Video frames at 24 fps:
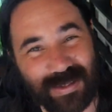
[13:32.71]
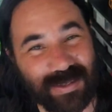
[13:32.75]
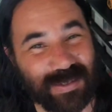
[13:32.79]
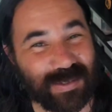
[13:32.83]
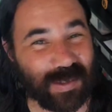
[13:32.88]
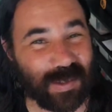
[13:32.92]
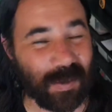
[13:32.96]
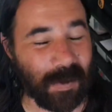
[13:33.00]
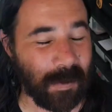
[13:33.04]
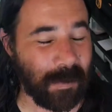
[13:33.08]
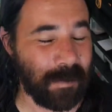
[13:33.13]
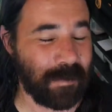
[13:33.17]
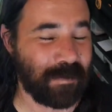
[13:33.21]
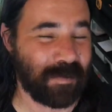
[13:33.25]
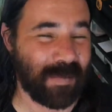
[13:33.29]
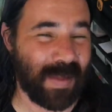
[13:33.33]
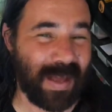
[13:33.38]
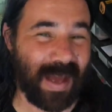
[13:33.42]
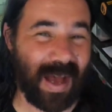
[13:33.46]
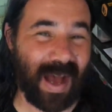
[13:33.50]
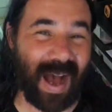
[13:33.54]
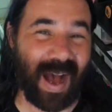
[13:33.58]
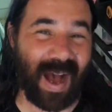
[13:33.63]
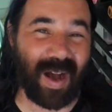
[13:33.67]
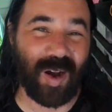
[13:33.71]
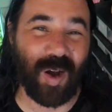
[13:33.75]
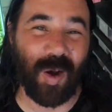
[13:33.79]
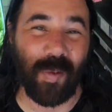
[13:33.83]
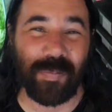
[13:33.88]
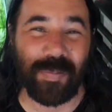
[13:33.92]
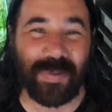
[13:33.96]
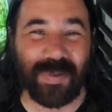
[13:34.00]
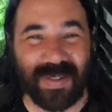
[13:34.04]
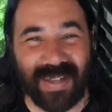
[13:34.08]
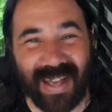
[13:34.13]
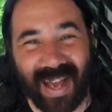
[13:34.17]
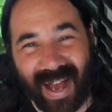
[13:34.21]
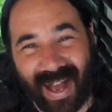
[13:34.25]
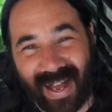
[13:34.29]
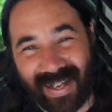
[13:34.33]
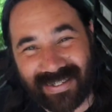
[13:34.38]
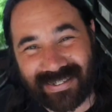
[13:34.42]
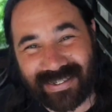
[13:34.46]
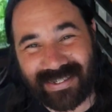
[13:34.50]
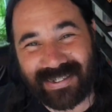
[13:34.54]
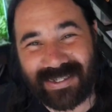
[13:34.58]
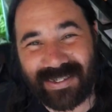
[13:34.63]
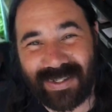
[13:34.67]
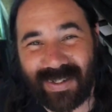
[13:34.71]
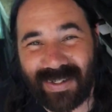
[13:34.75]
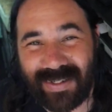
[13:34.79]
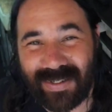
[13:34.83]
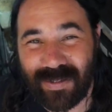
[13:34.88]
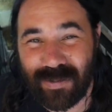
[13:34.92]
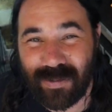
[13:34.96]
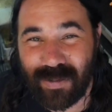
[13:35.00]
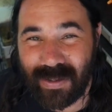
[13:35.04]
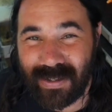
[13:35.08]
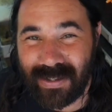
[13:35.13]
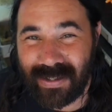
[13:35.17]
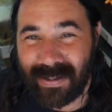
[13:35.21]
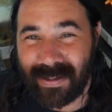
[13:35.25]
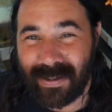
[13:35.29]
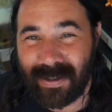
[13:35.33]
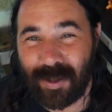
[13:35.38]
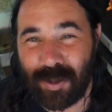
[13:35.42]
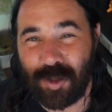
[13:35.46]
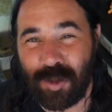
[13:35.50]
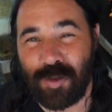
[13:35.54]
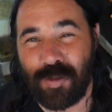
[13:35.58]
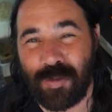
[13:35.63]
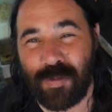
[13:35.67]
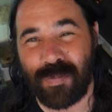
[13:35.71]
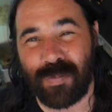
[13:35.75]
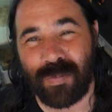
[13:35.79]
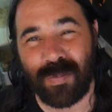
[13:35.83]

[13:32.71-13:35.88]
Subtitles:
So I hope you guys enjoyed the video,